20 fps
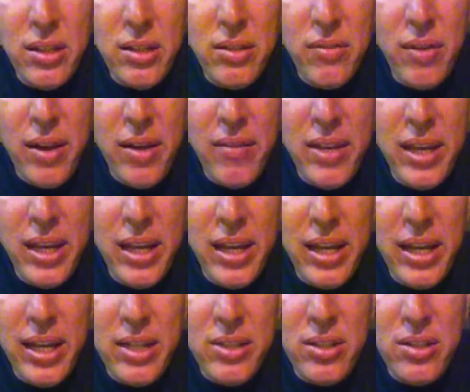this 510
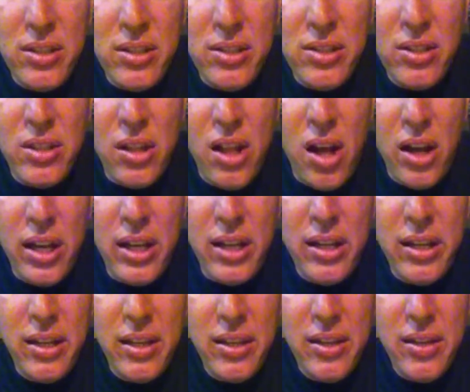connection is slotted.
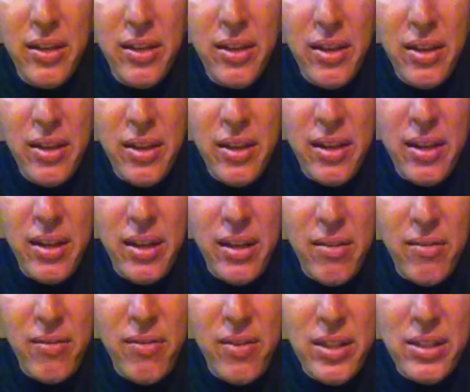And
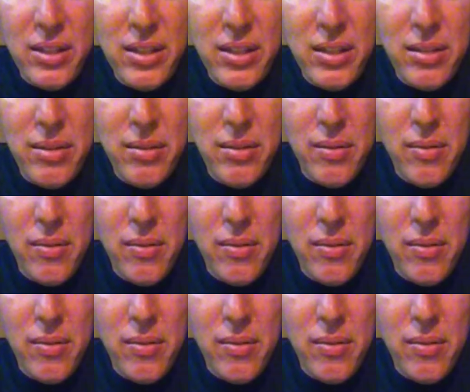it fits in